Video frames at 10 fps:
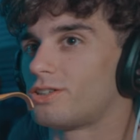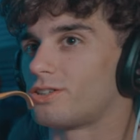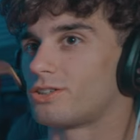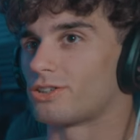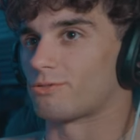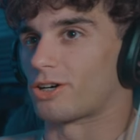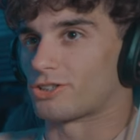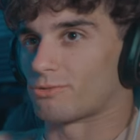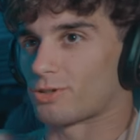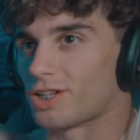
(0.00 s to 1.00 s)
Watch, we're
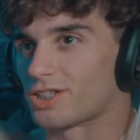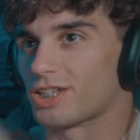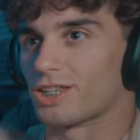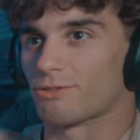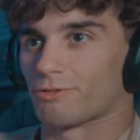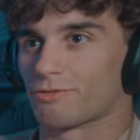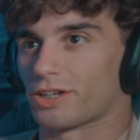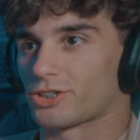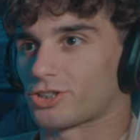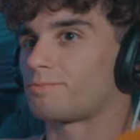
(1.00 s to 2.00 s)
gonna see it in the
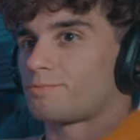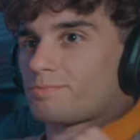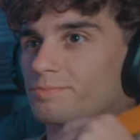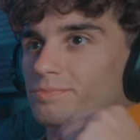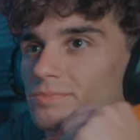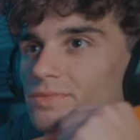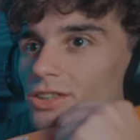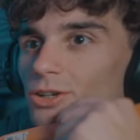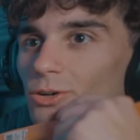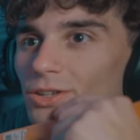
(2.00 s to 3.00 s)
reflection.
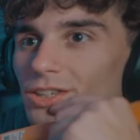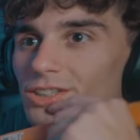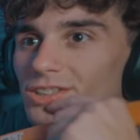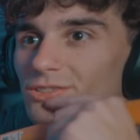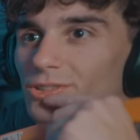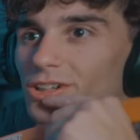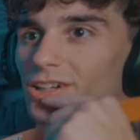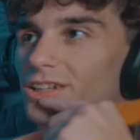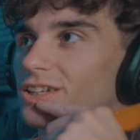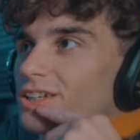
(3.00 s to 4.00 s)
Or this is what?
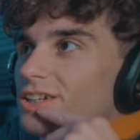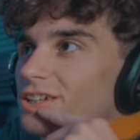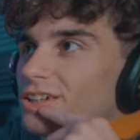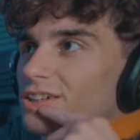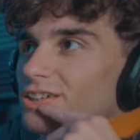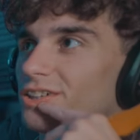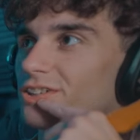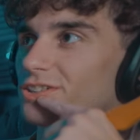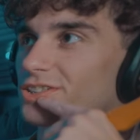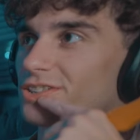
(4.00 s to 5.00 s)
Or is
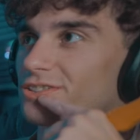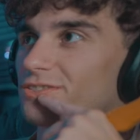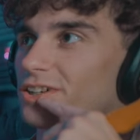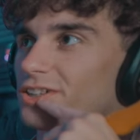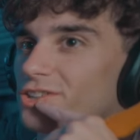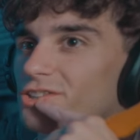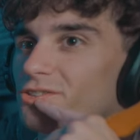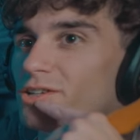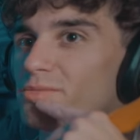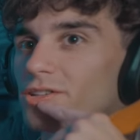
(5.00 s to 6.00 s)
this a fucking two-way
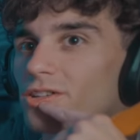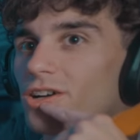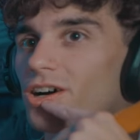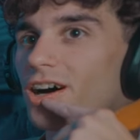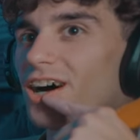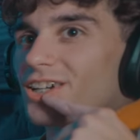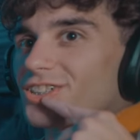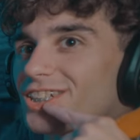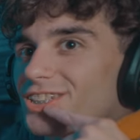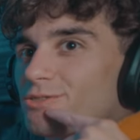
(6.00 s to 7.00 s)
mirror? Oh shit,
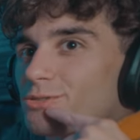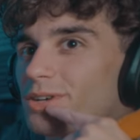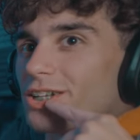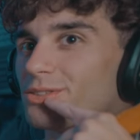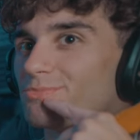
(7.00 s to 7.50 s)
someone's behind him.